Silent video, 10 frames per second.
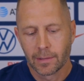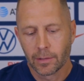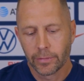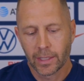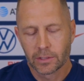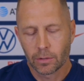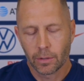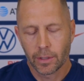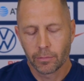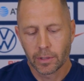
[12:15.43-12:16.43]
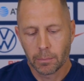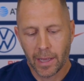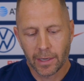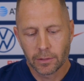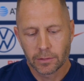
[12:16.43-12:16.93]
You know, that's all that really
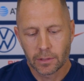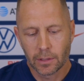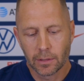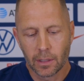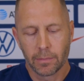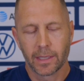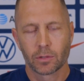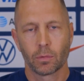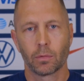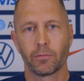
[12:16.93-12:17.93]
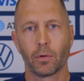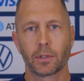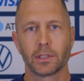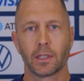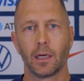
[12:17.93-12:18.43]
matters, and that's what we're
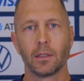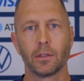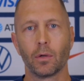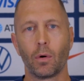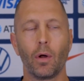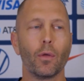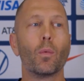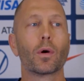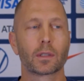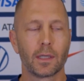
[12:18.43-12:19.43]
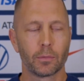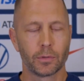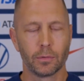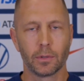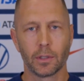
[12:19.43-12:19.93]
focused on. You know, all the work that we're
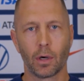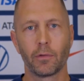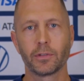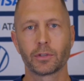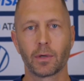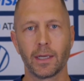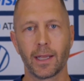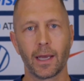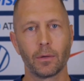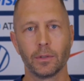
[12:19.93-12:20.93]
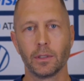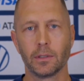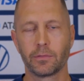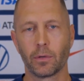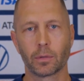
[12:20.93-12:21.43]
doing in the office right now
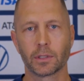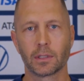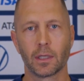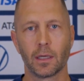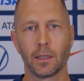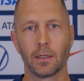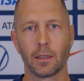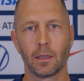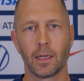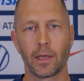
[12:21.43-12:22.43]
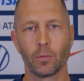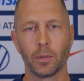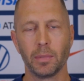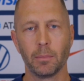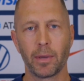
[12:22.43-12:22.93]
is focused on how do we
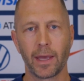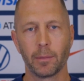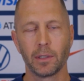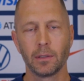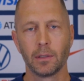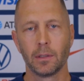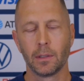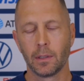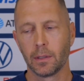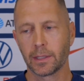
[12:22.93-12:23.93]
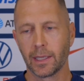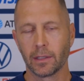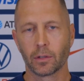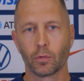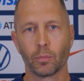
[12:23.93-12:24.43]
beat Panama,
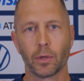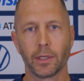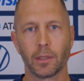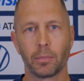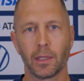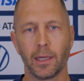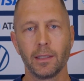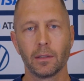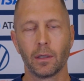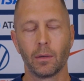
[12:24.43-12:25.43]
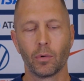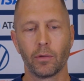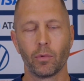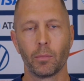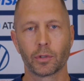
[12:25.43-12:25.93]
getting the group ready to play. We'll
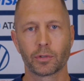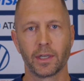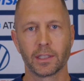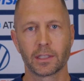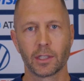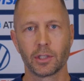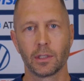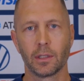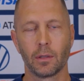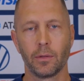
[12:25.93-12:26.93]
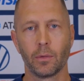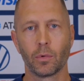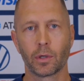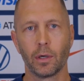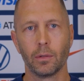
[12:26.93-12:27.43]
have one more training session, and then
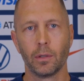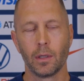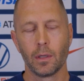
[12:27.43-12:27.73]
we'll go.